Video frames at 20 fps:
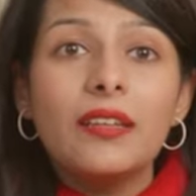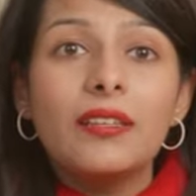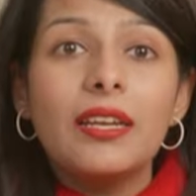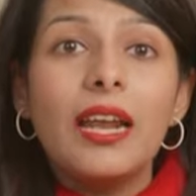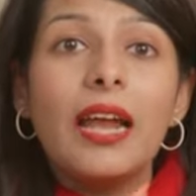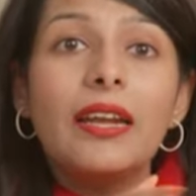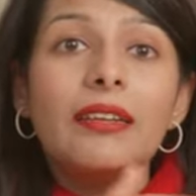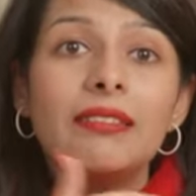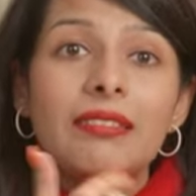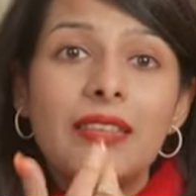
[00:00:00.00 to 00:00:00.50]
other
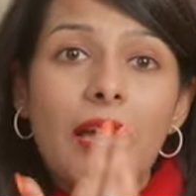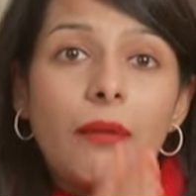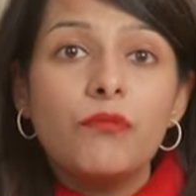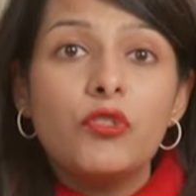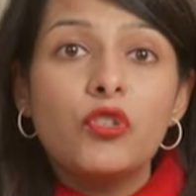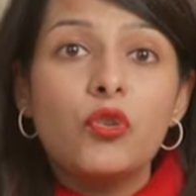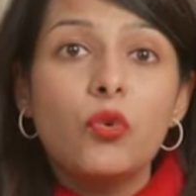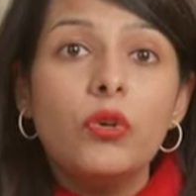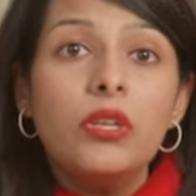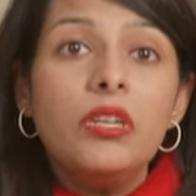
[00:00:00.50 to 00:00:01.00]
hand,
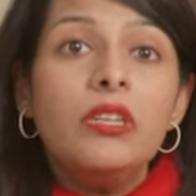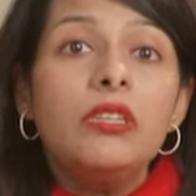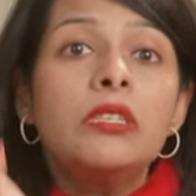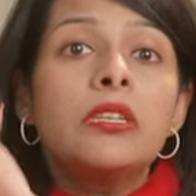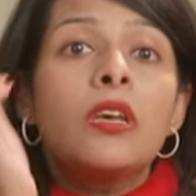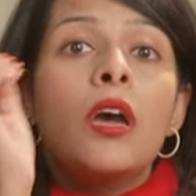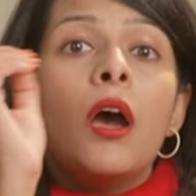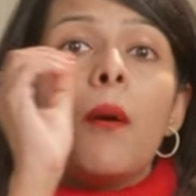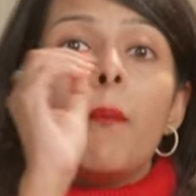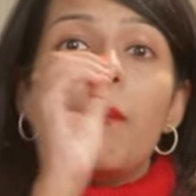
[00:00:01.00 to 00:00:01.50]
some
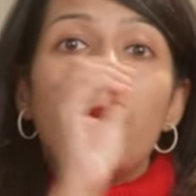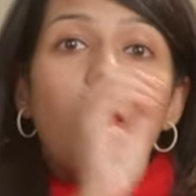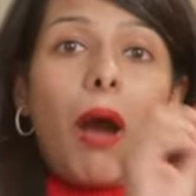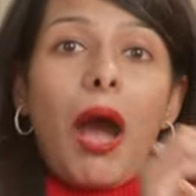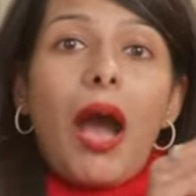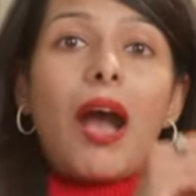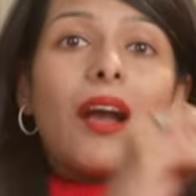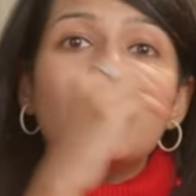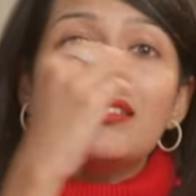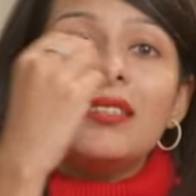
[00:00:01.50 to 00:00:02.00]
students
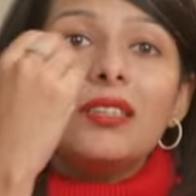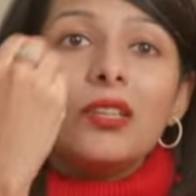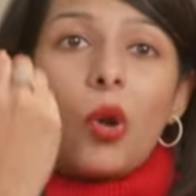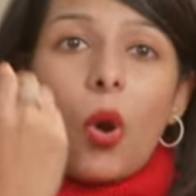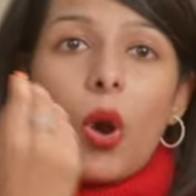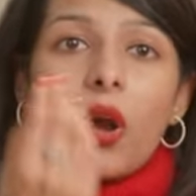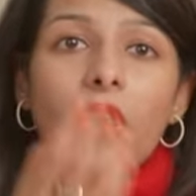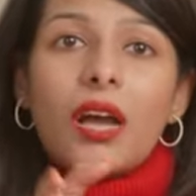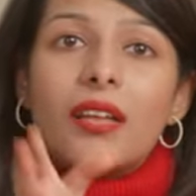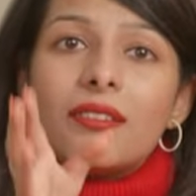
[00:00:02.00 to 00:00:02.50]
mark the
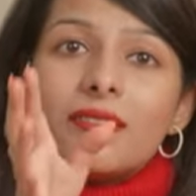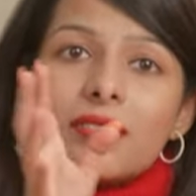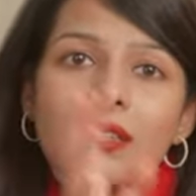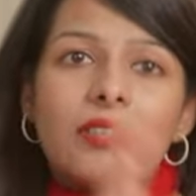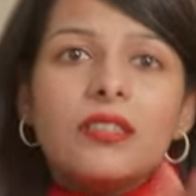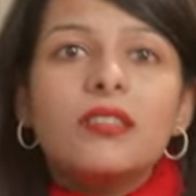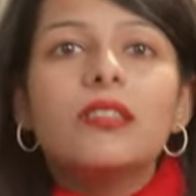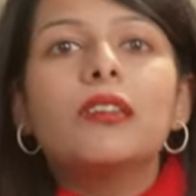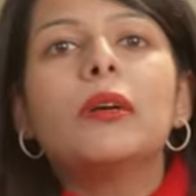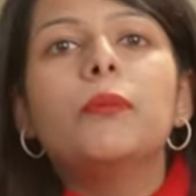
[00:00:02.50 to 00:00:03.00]
wrong answer
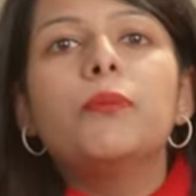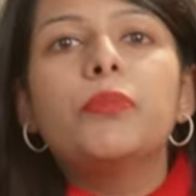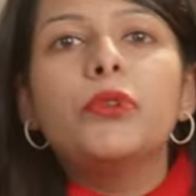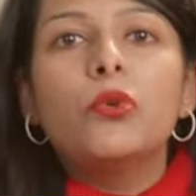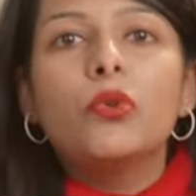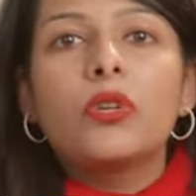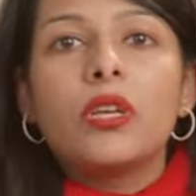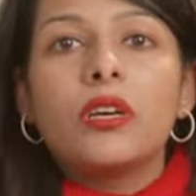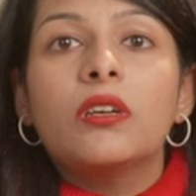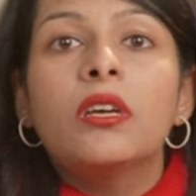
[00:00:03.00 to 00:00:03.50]
in the
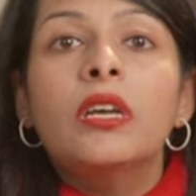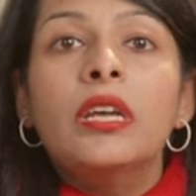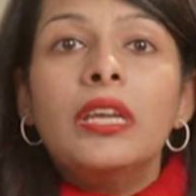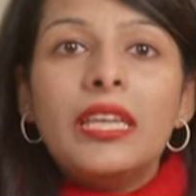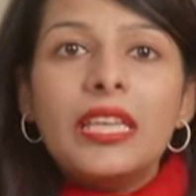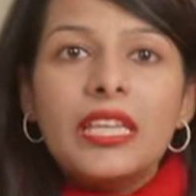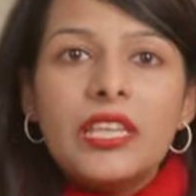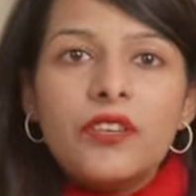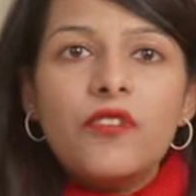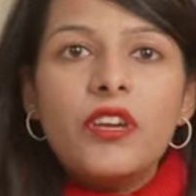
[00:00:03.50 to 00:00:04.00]
computer,
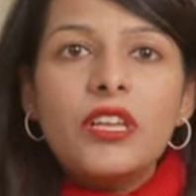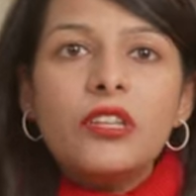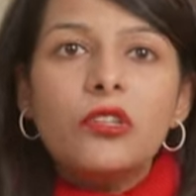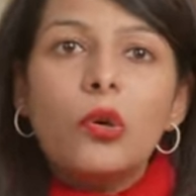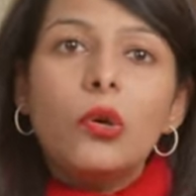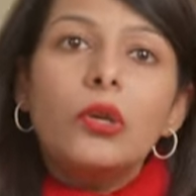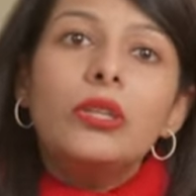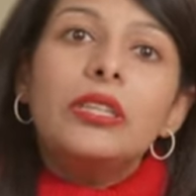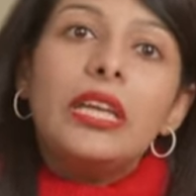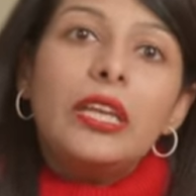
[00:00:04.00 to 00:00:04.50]
even
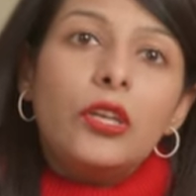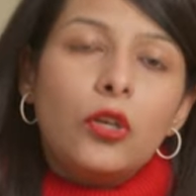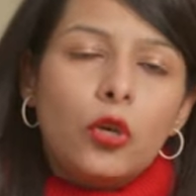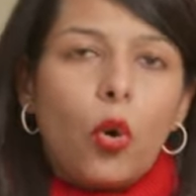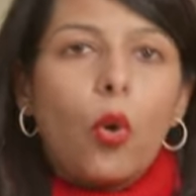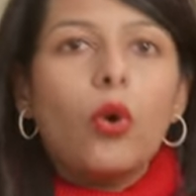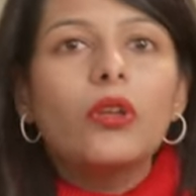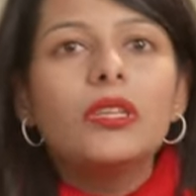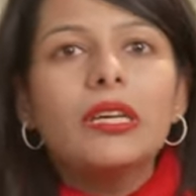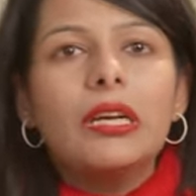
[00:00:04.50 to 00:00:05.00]
though they
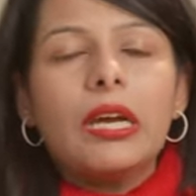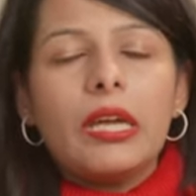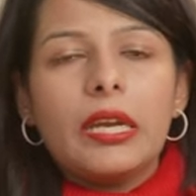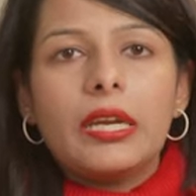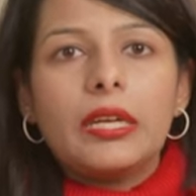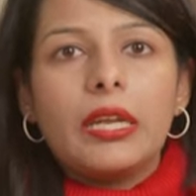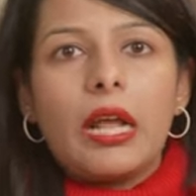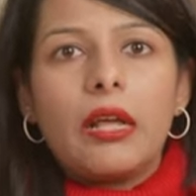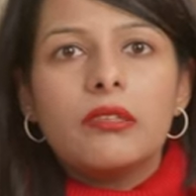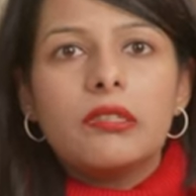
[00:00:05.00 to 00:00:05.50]
know the
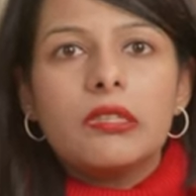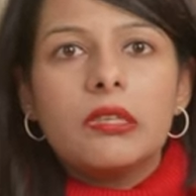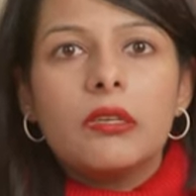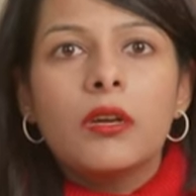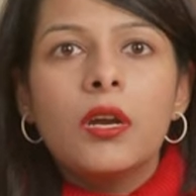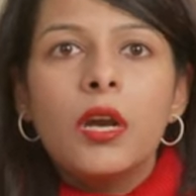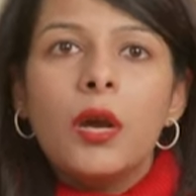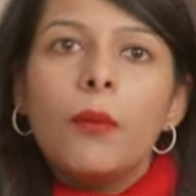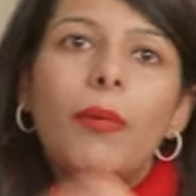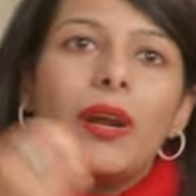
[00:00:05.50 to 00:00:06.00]
correct
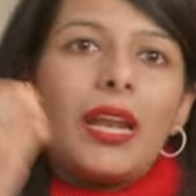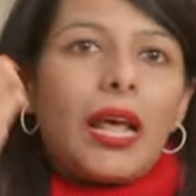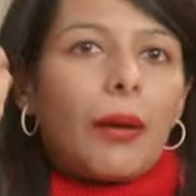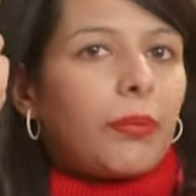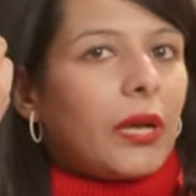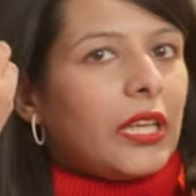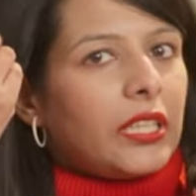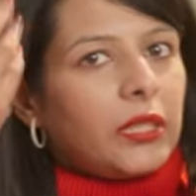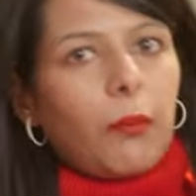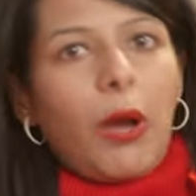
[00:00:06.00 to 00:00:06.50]
answer. But
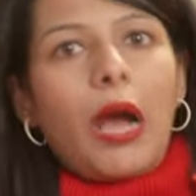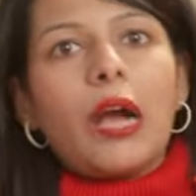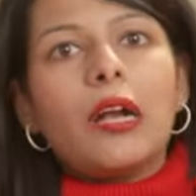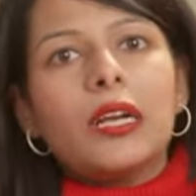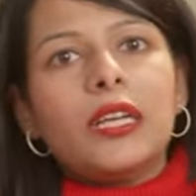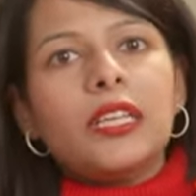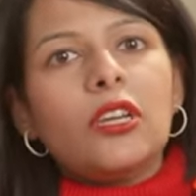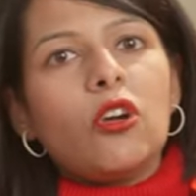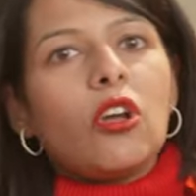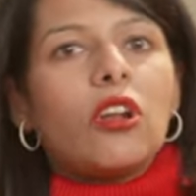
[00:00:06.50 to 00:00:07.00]
aapka dimaag
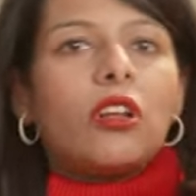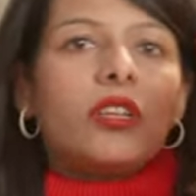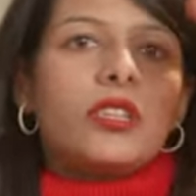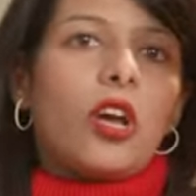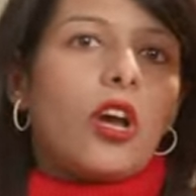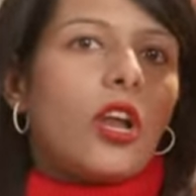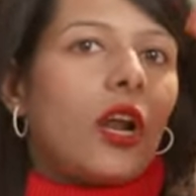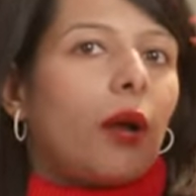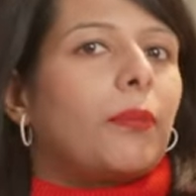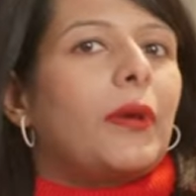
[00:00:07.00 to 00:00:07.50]
kahin aur
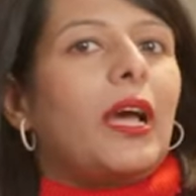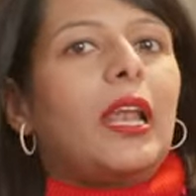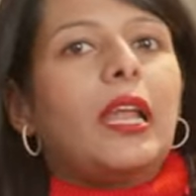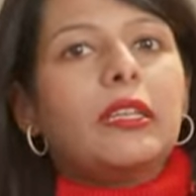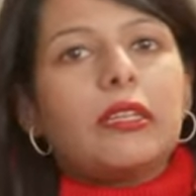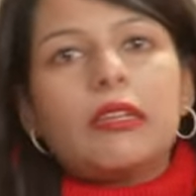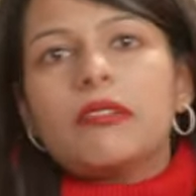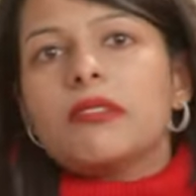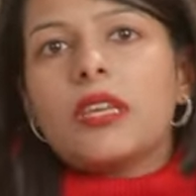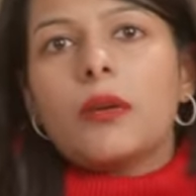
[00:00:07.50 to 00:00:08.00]
rehta hai aur aap
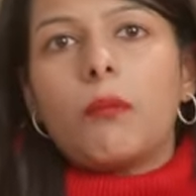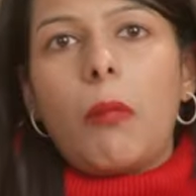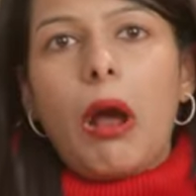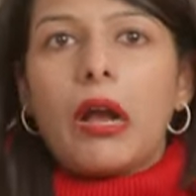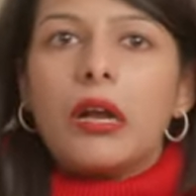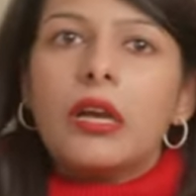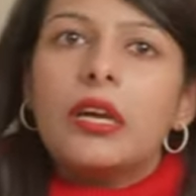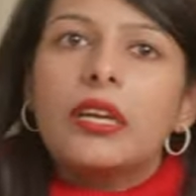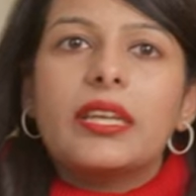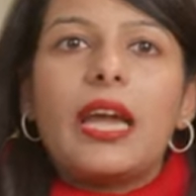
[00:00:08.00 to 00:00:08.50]
galat answer
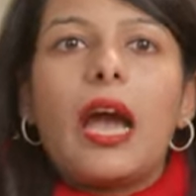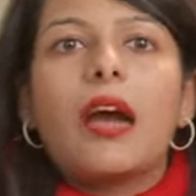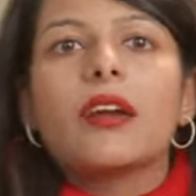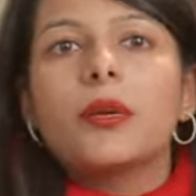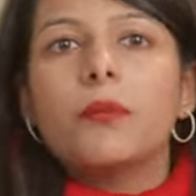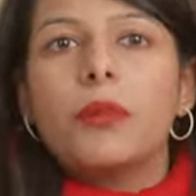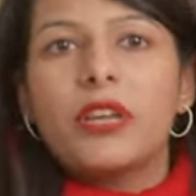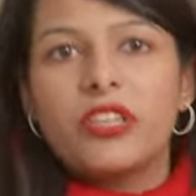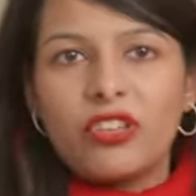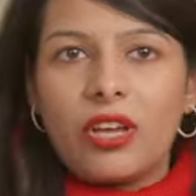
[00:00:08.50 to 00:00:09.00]
mark karke
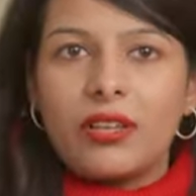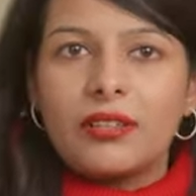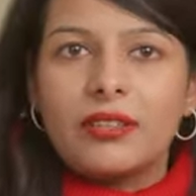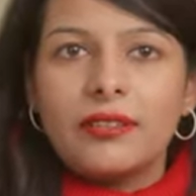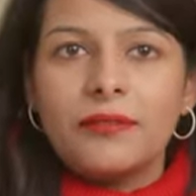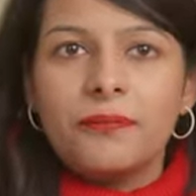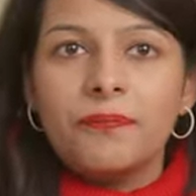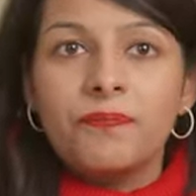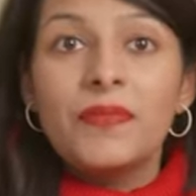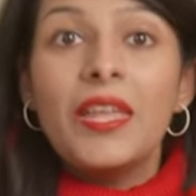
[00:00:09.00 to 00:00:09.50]
aage badh
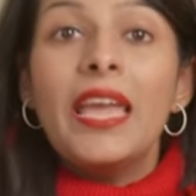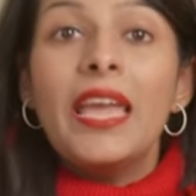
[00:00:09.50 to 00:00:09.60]
jate hain.